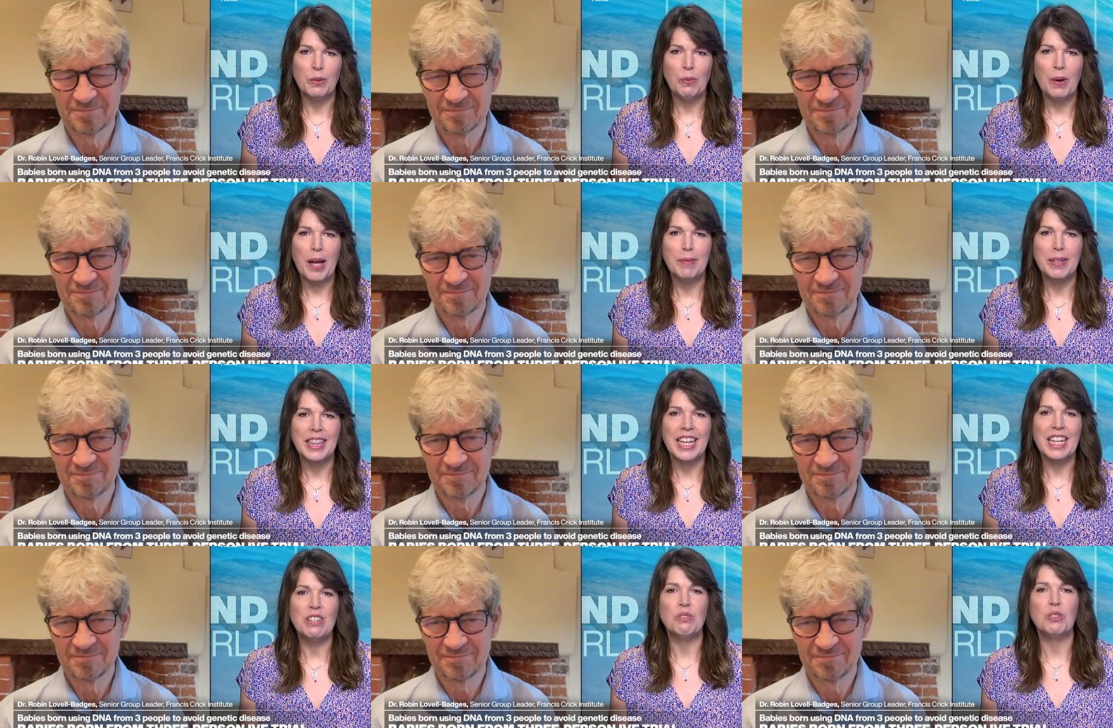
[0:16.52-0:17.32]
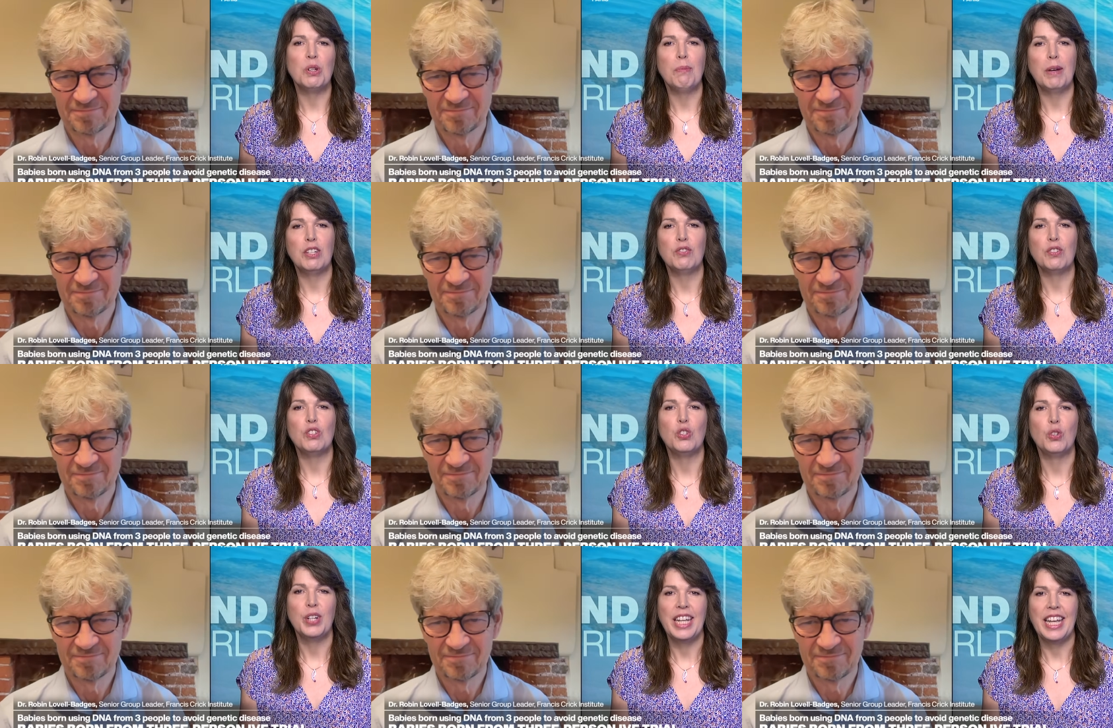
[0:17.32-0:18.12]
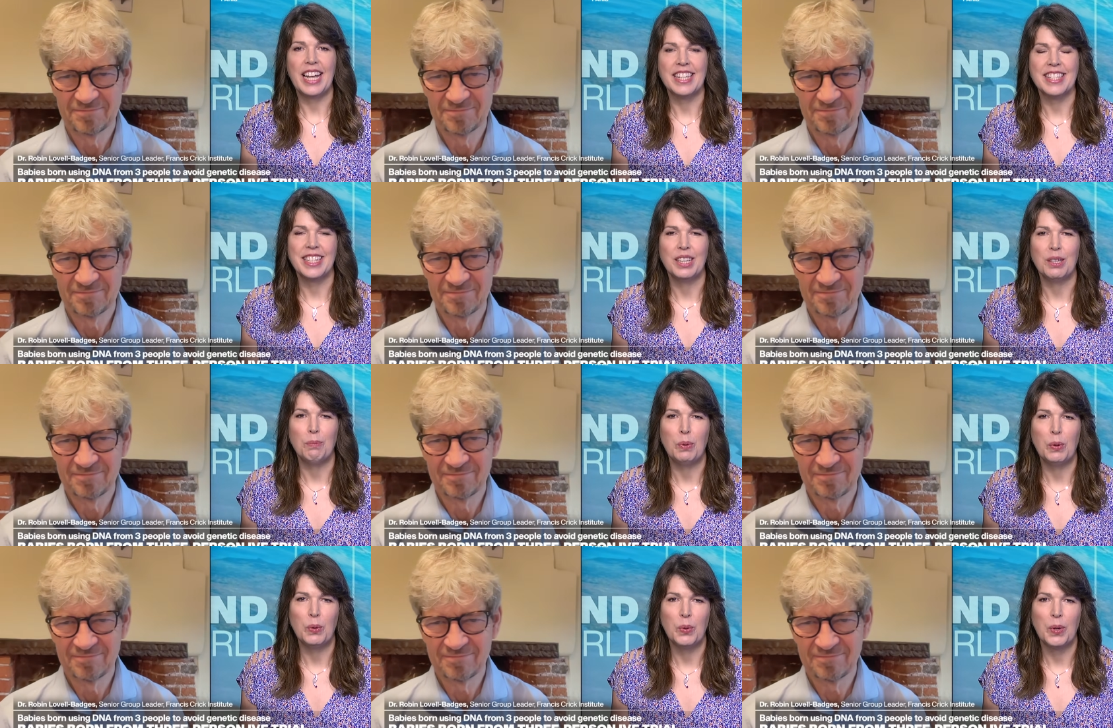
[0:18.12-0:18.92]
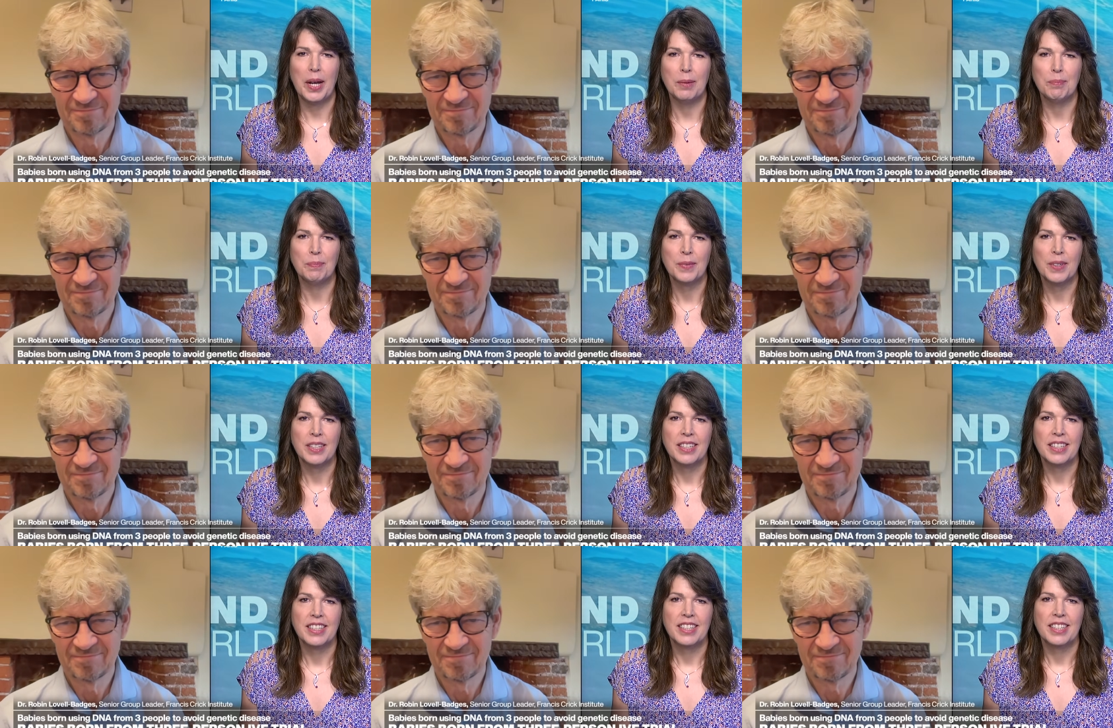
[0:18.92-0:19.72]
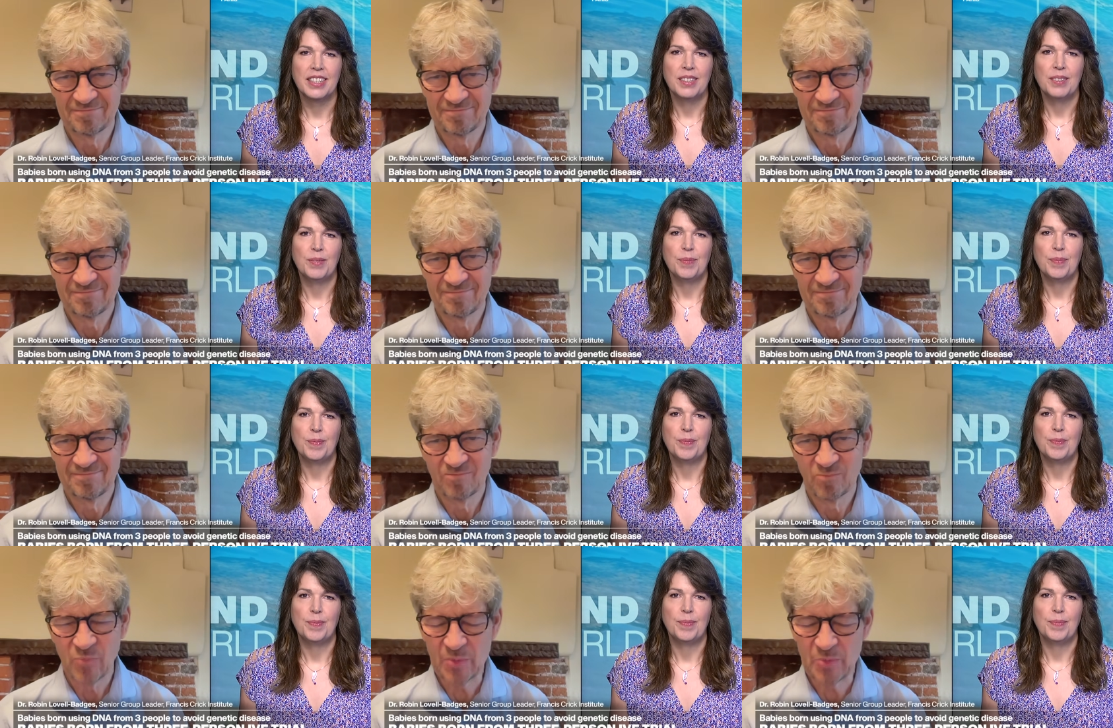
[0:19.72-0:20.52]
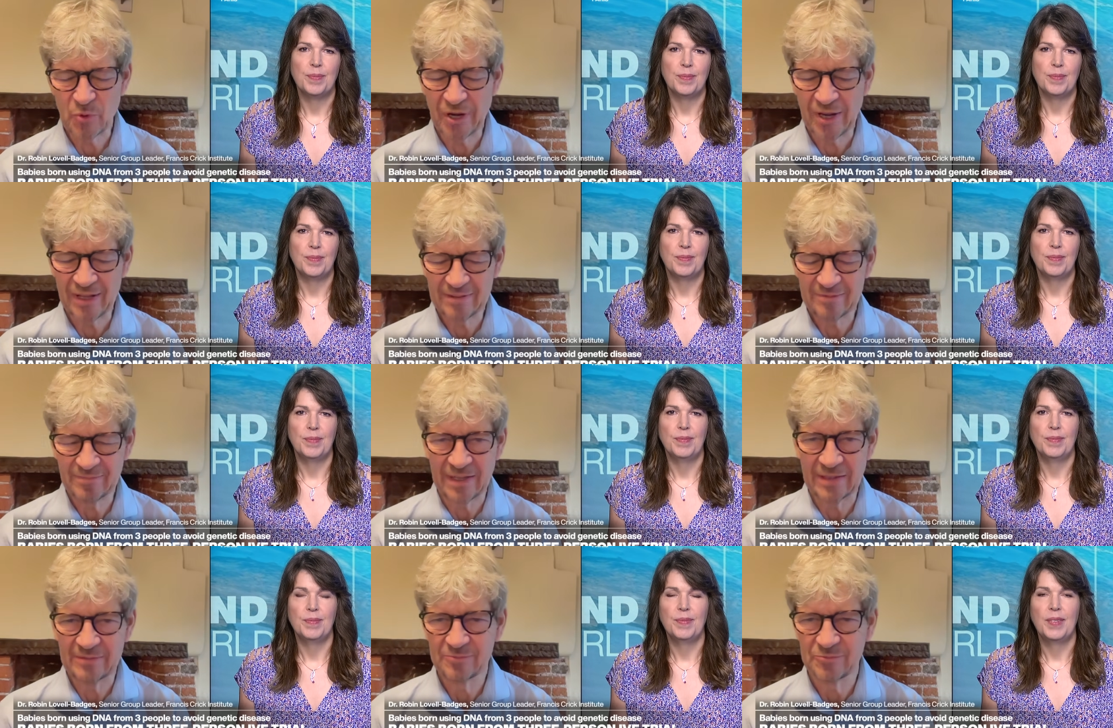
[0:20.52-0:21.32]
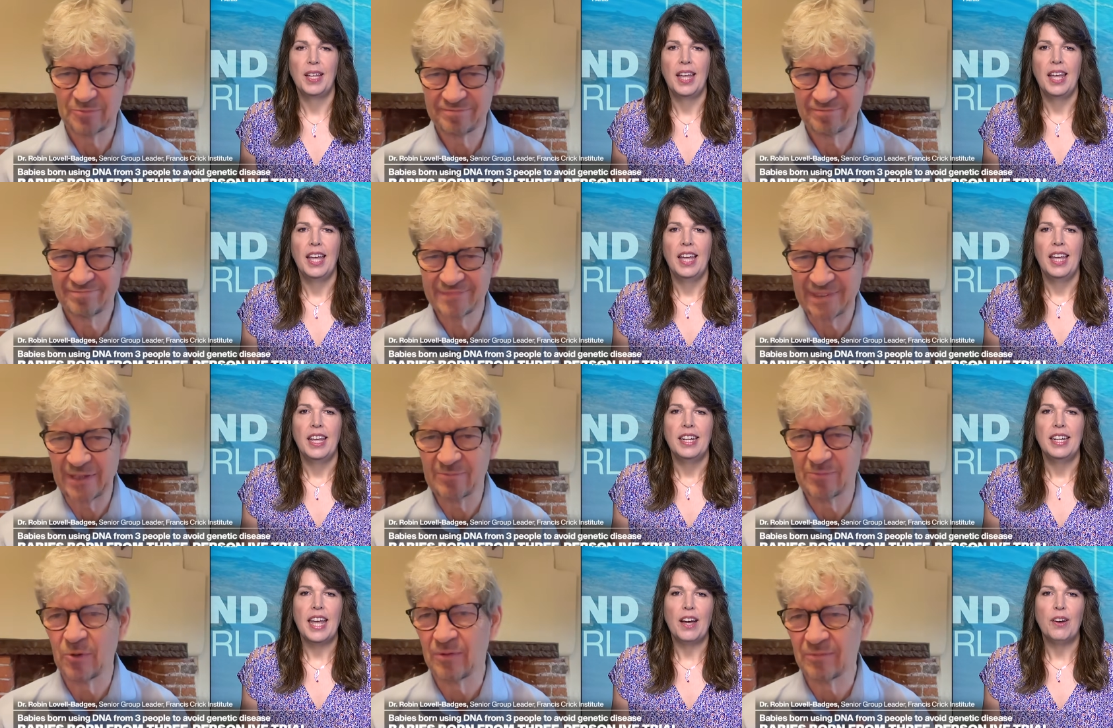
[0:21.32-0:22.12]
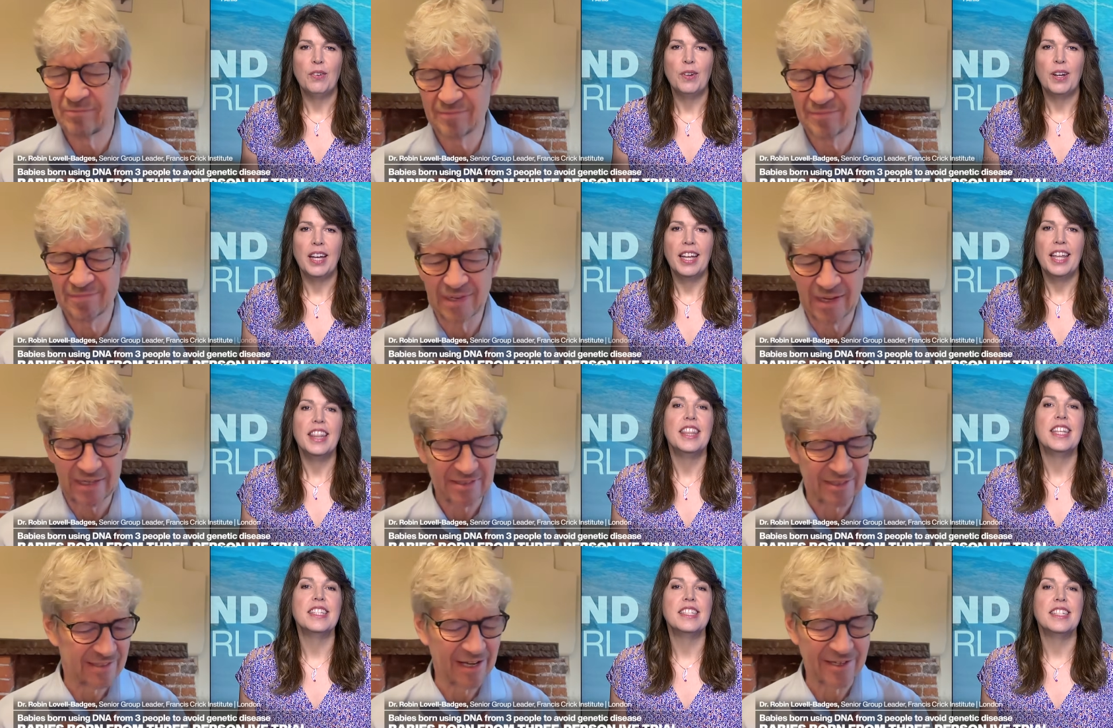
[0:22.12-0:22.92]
Speaker 1: Robin, thank you so much for joining us on the program.
Speaker 2: Good morning. Yeah. Yeah, now, well, this, is,